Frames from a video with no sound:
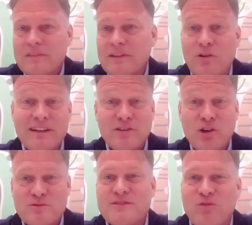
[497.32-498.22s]
great
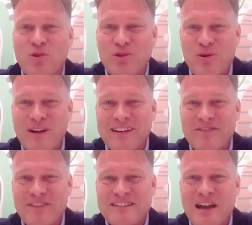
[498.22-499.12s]
news for
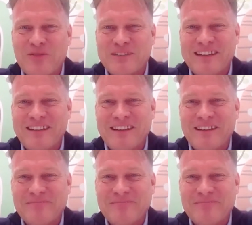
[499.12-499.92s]
rolling things out in India.